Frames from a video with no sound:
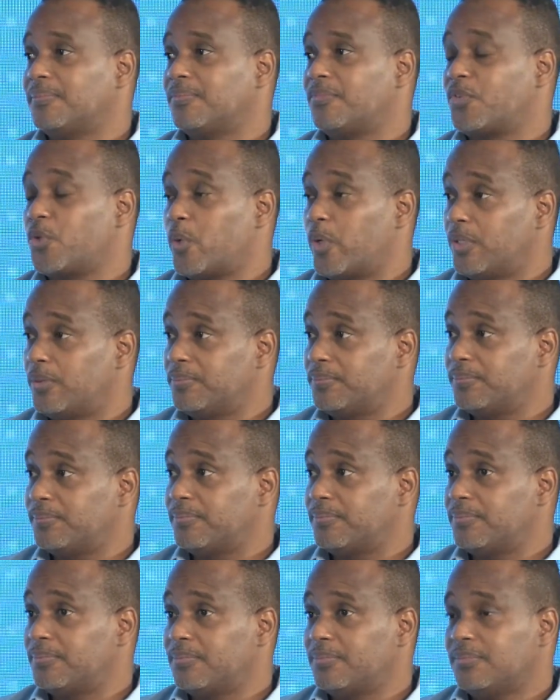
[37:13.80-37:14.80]
fuel
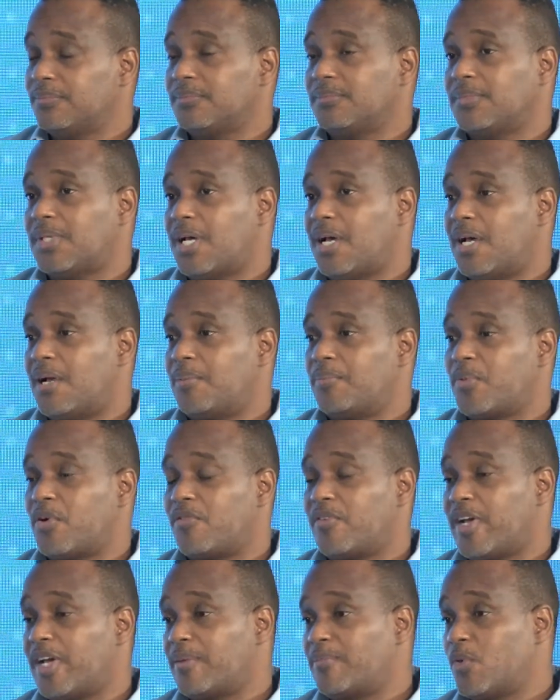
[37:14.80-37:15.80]
and
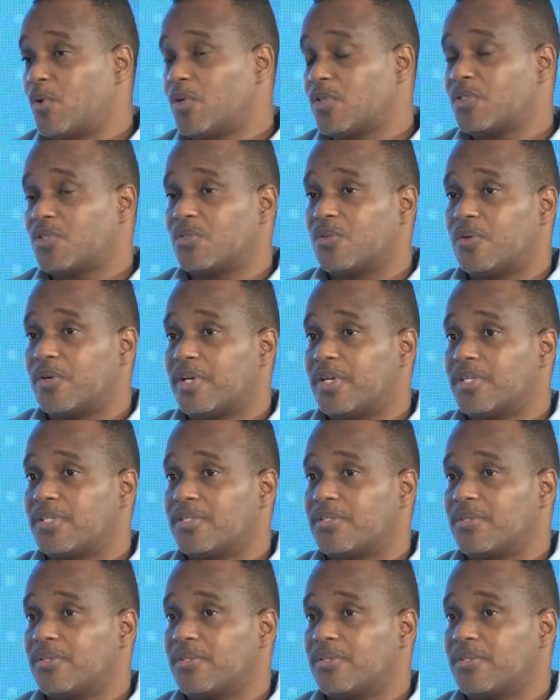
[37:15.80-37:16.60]
provide bulk storage.